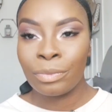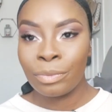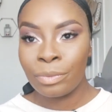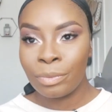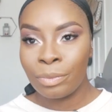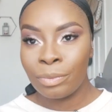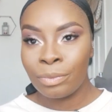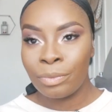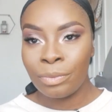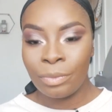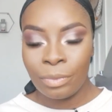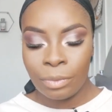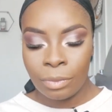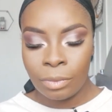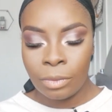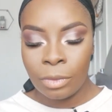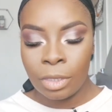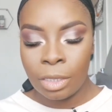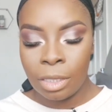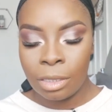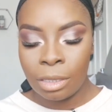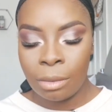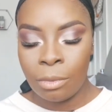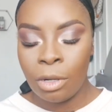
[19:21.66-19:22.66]

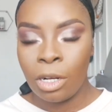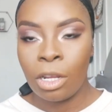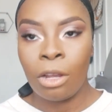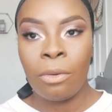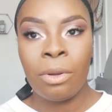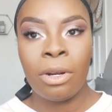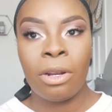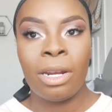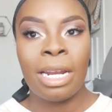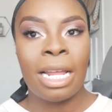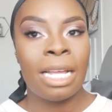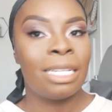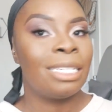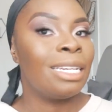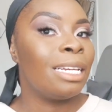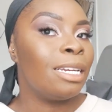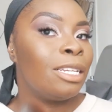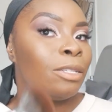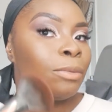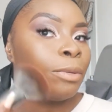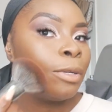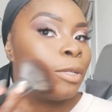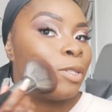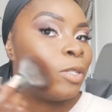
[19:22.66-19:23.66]
So I'm gonna go in on that side
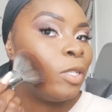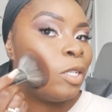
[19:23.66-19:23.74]
as well,